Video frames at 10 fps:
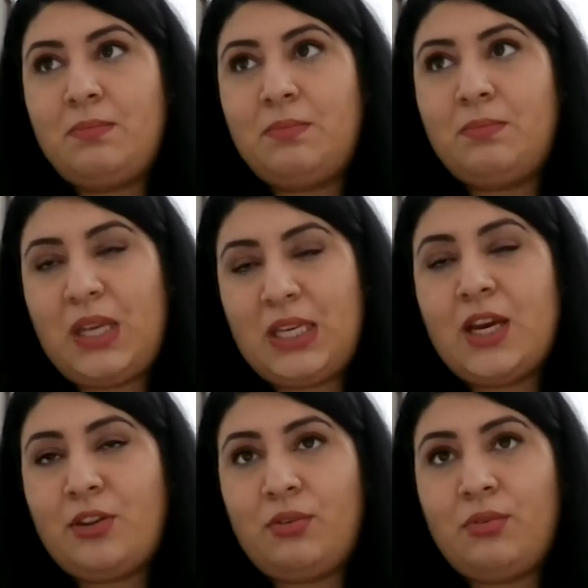many
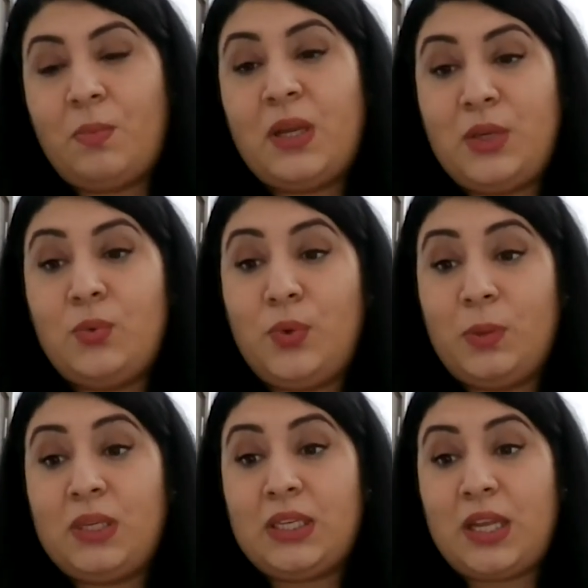other Romani
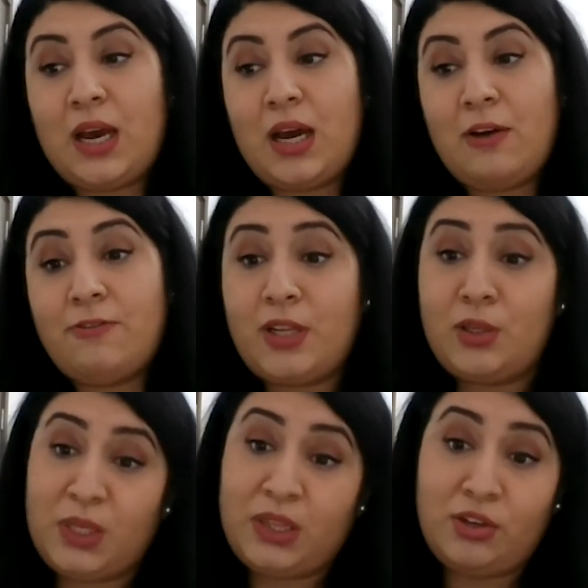women
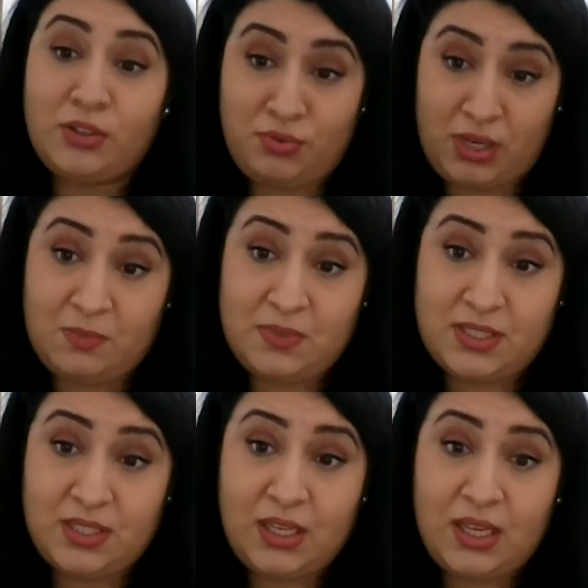following their dreams.